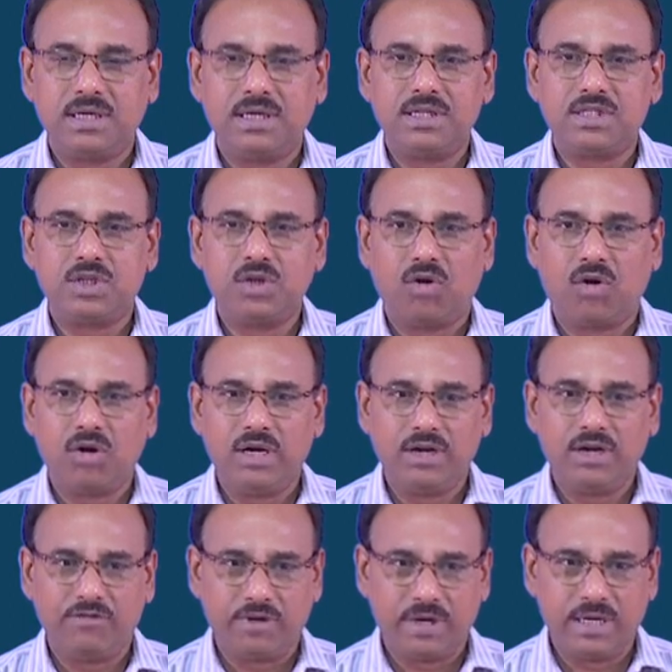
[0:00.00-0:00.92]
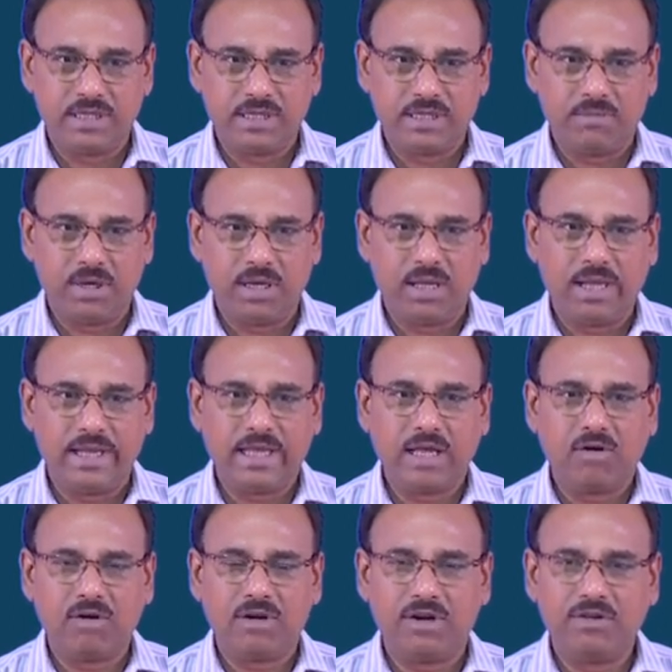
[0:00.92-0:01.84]
it is non-differentiable. I
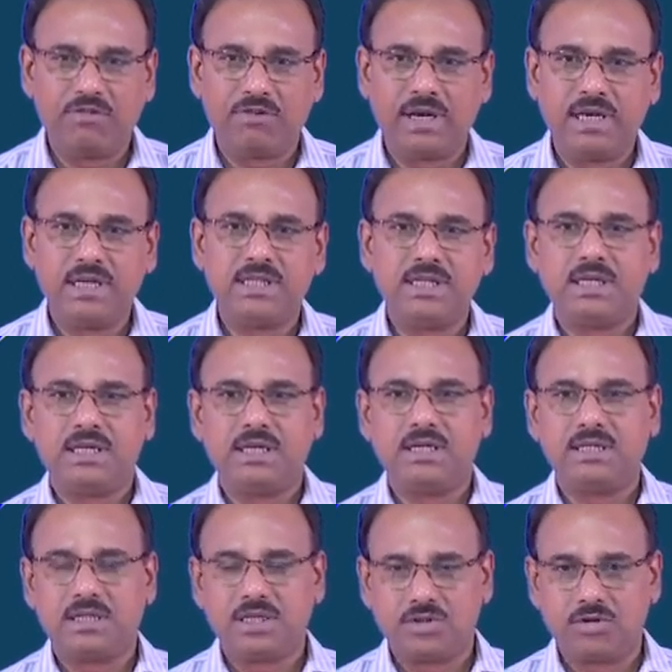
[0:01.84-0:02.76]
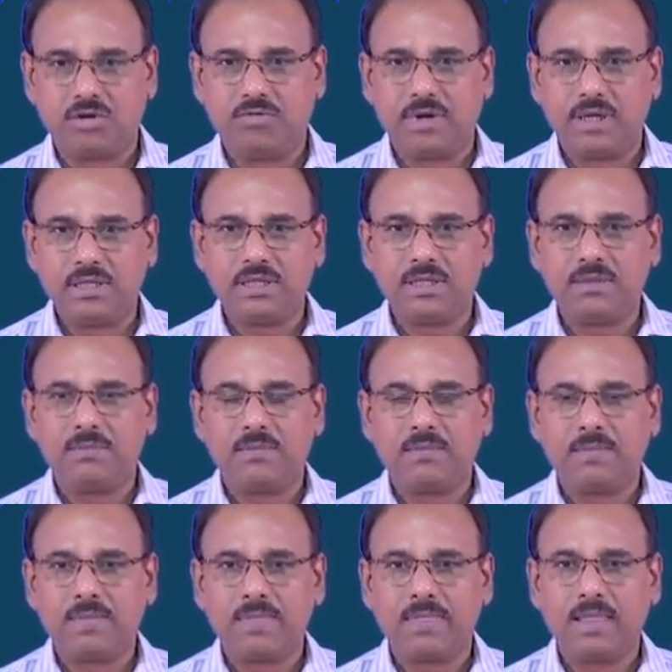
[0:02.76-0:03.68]
cannot differentiate the threshold function.
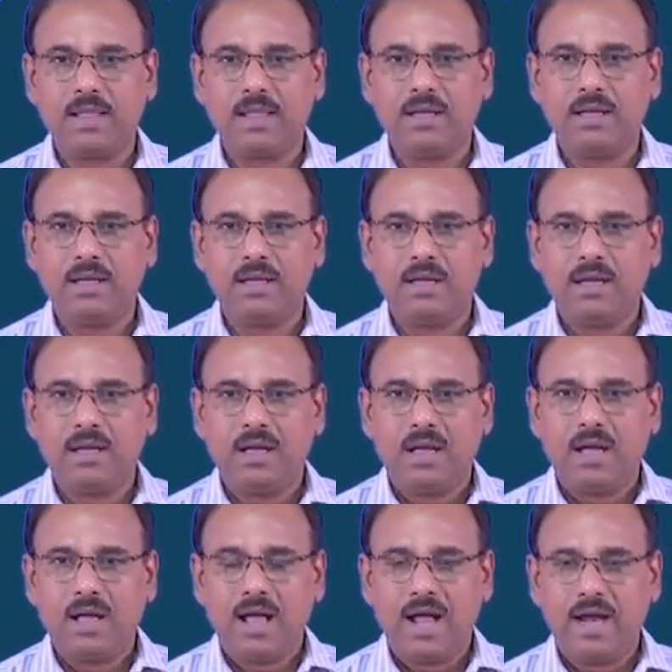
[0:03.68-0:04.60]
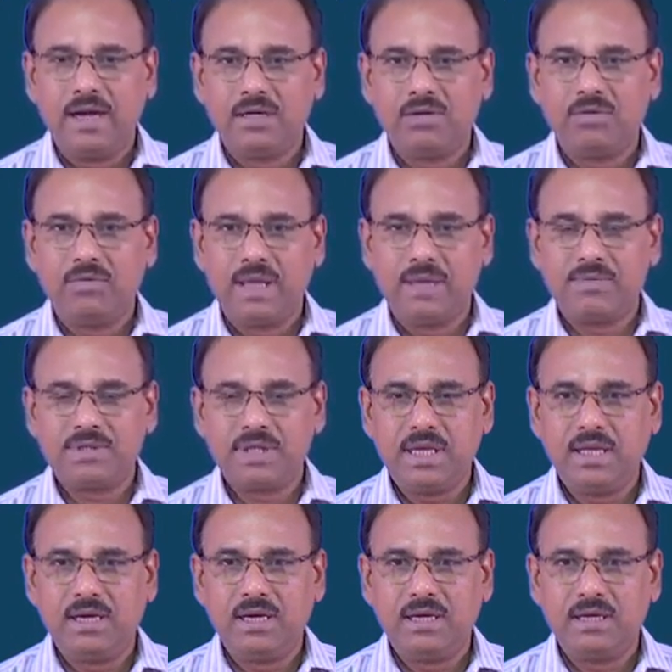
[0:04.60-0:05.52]
And we have
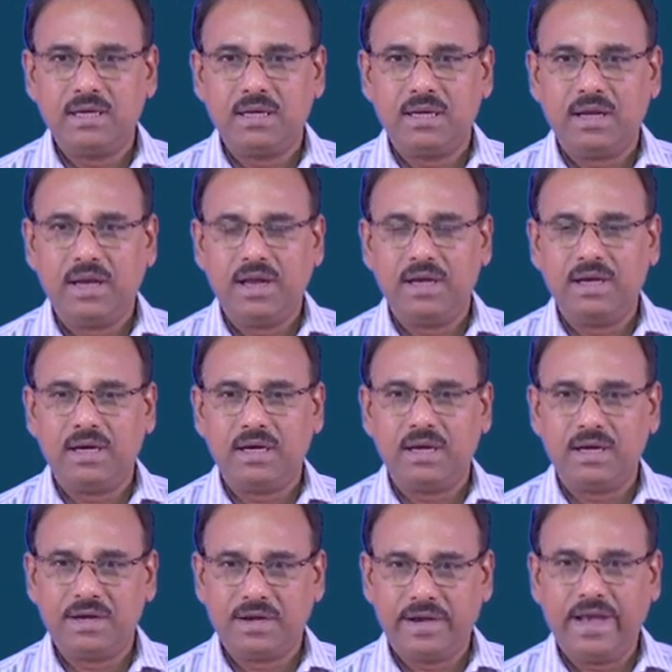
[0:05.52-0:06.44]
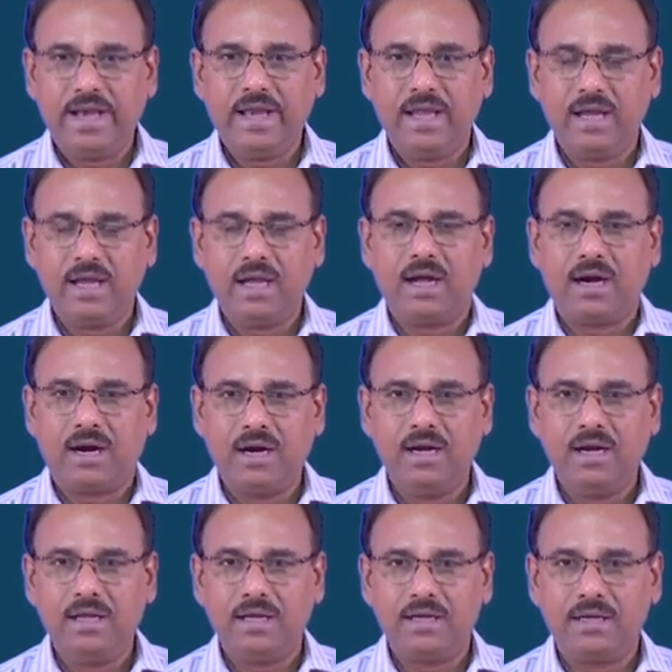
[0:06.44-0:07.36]
seen in training
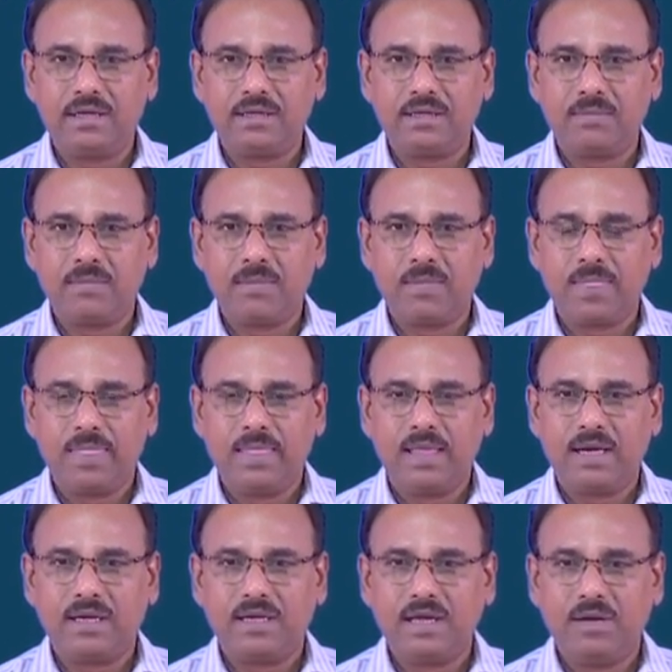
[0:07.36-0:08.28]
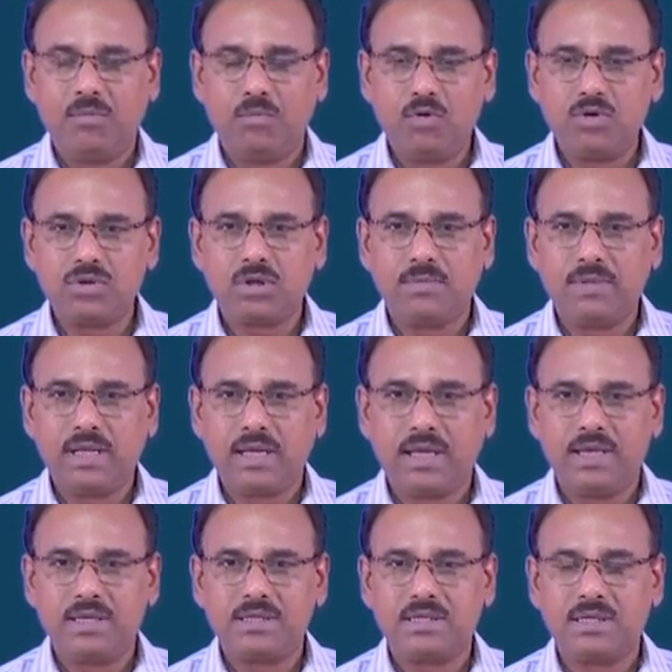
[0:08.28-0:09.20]
earlier that in most of the
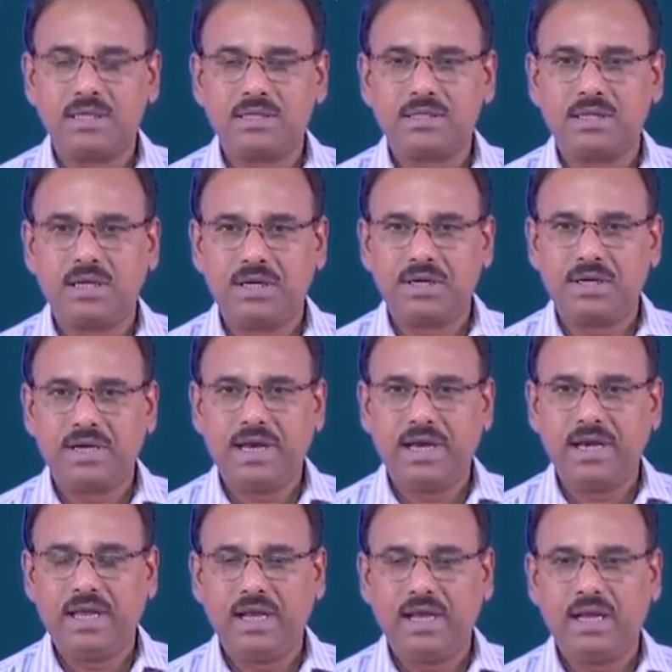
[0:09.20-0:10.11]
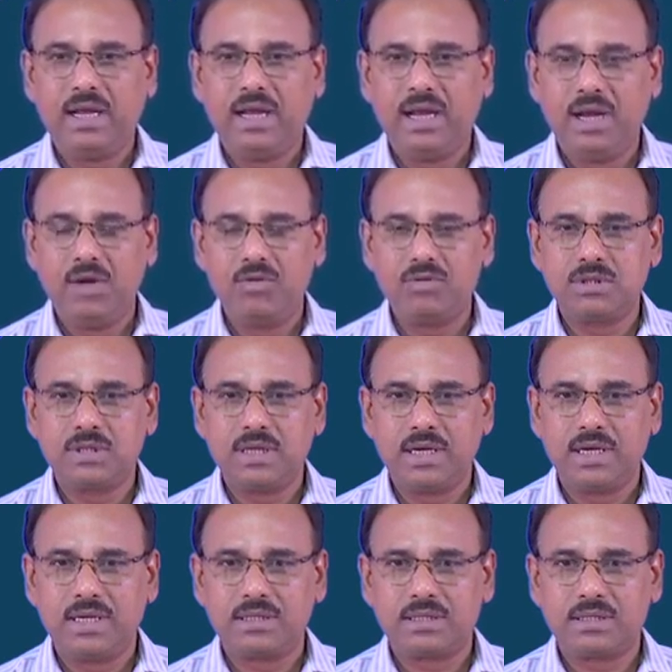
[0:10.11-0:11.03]
cases, training
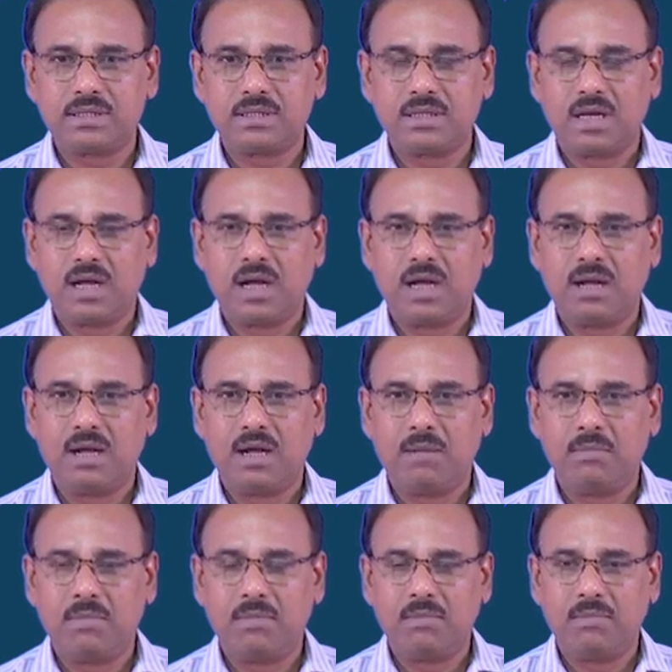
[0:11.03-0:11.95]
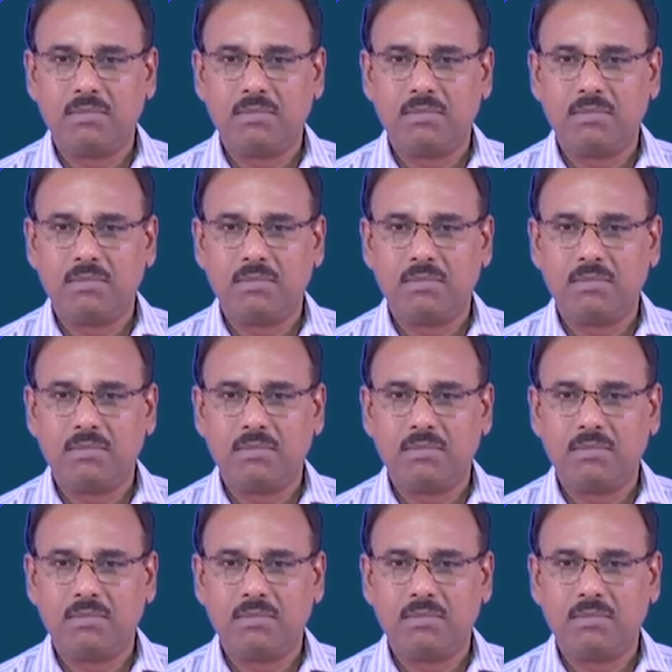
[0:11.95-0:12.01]
uses a